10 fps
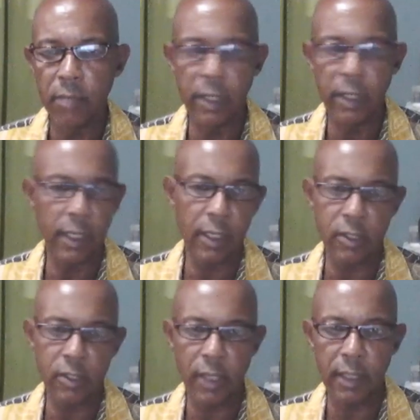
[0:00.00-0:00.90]
But they
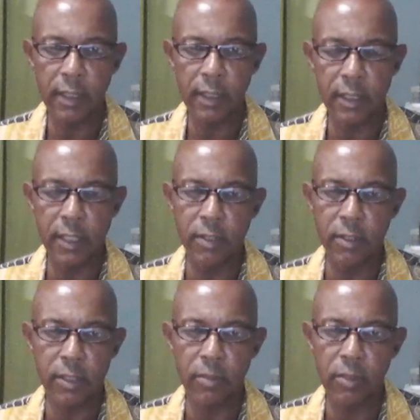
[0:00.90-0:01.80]
also had a
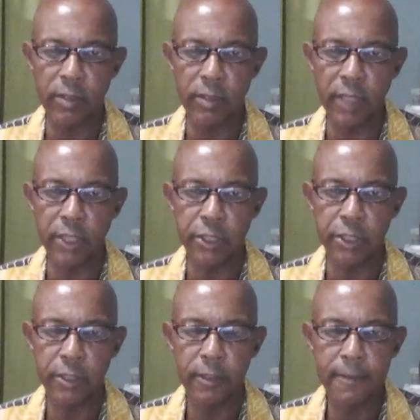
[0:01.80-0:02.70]
serious amount of
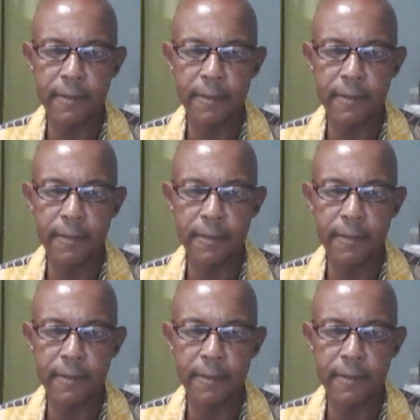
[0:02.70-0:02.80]
ash.